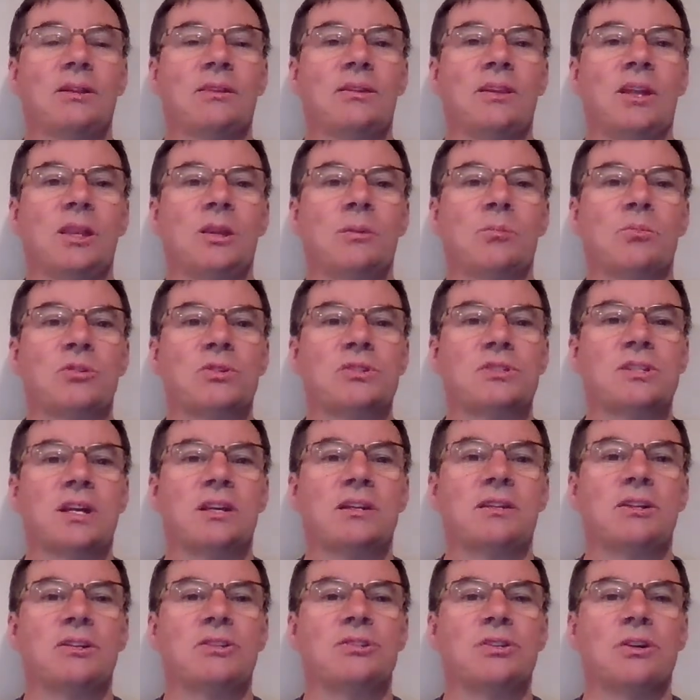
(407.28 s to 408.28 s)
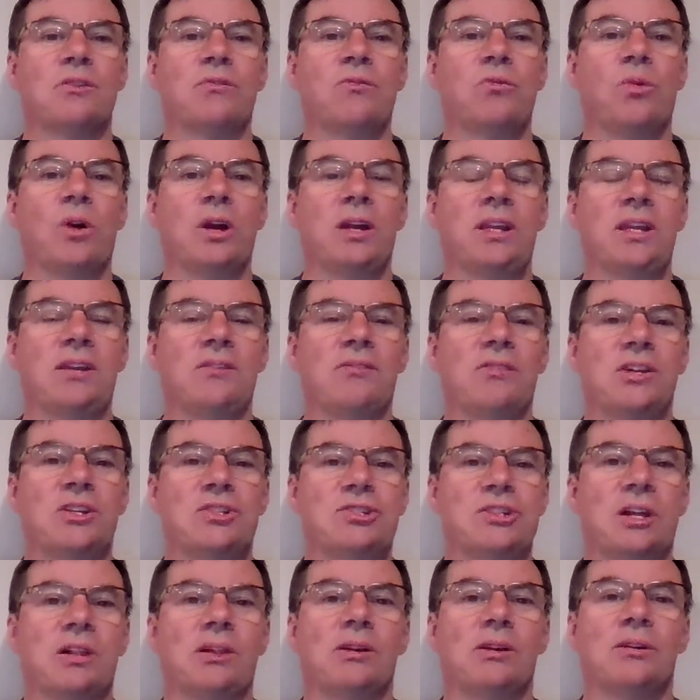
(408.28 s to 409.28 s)
than the percentage of white
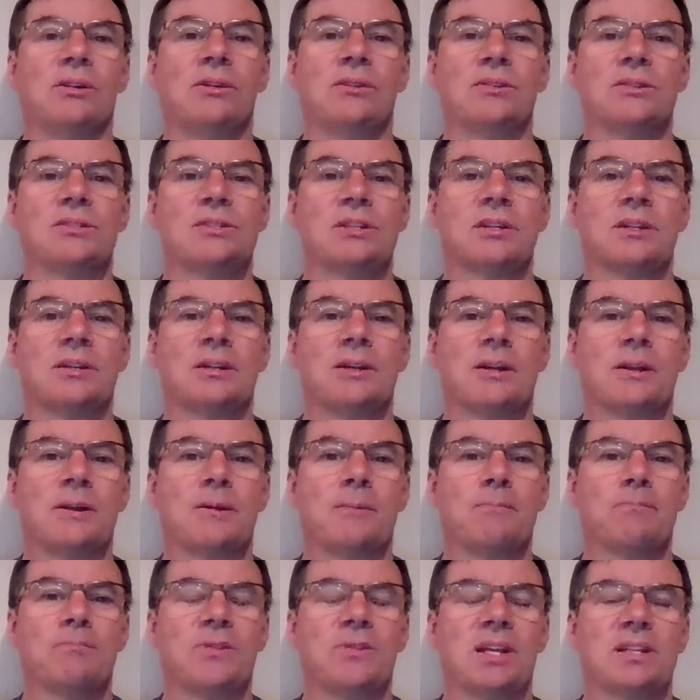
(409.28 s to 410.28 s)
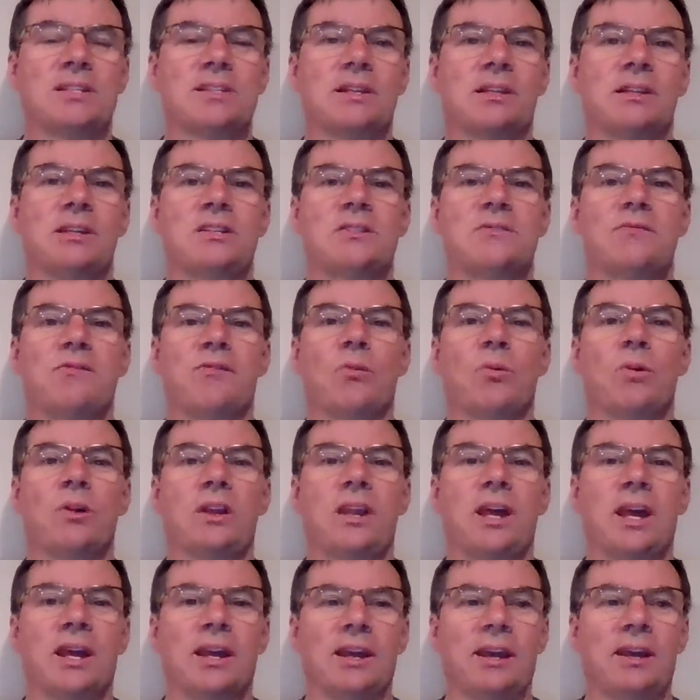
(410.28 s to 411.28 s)
evangelicals. That's at least 4
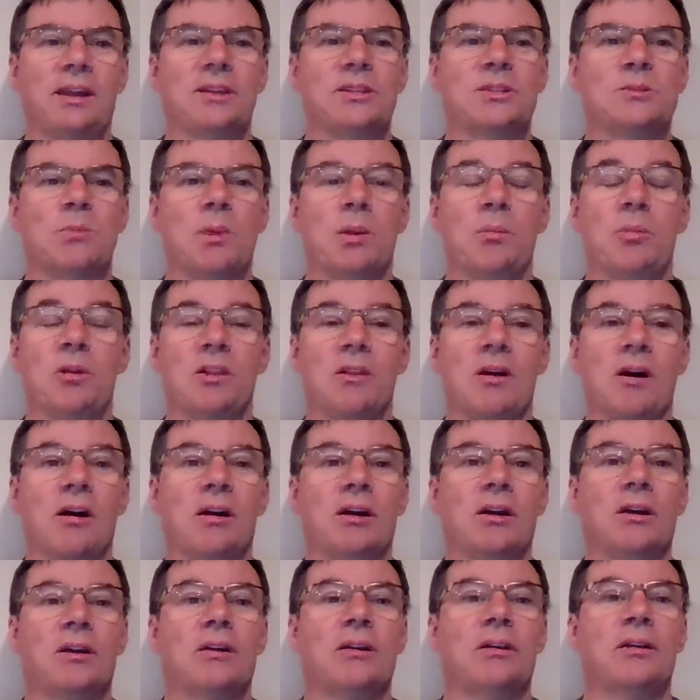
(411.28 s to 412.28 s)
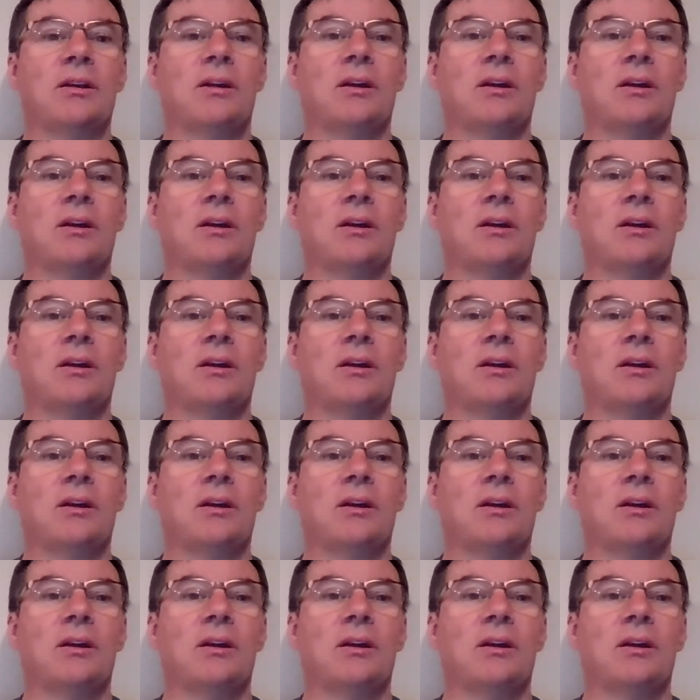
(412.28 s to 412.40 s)
decades, maybe longer.